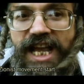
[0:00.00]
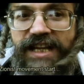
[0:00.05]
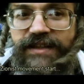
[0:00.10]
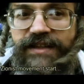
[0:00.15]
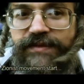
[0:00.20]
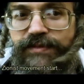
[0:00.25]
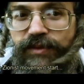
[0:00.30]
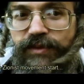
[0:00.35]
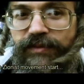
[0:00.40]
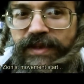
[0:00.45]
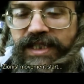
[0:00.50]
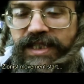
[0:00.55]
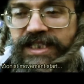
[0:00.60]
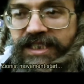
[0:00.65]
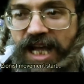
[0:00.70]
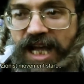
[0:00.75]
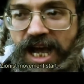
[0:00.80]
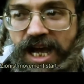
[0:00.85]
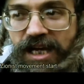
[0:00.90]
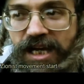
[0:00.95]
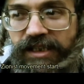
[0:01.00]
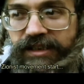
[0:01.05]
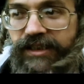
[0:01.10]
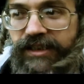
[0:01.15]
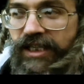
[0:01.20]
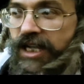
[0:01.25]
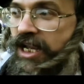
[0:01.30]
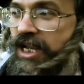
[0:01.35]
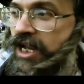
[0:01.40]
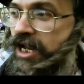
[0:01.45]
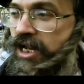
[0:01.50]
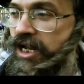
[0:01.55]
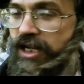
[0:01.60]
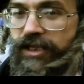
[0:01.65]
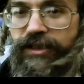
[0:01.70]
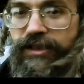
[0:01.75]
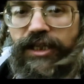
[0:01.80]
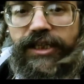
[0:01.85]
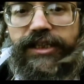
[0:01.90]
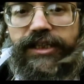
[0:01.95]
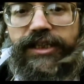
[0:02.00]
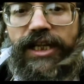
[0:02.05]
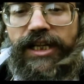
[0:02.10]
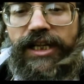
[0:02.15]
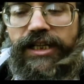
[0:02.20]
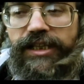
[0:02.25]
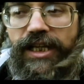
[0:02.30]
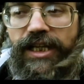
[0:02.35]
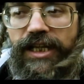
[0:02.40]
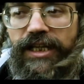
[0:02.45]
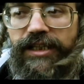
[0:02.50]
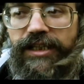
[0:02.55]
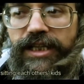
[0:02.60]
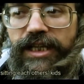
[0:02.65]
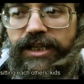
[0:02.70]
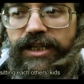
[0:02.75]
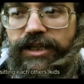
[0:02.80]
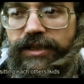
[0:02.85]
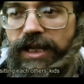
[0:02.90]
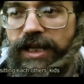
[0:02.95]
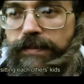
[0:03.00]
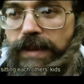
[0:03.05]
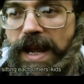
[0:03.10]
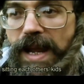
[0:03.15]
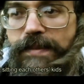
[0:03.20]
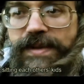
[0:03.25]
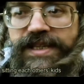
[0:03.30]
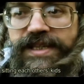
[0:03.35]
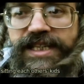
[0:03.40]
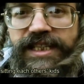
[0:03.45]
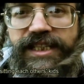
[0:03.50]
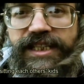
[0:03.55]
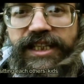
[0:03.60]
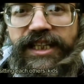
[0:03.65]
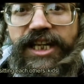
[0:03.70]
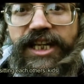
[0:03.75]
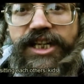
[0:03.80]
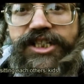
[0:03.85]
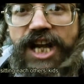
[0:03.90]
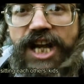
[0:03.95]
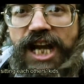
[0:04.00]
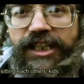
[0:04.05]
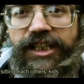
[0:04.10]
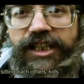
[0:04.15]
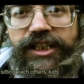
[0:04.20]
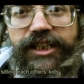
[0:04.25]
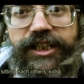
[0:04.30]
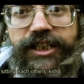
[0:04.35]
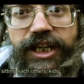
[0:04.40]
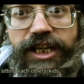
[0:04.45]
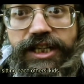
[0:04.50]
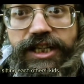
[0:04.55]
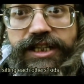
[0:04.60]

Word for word: the Zionist movement start, they, they, they, they, they babysitting each other, the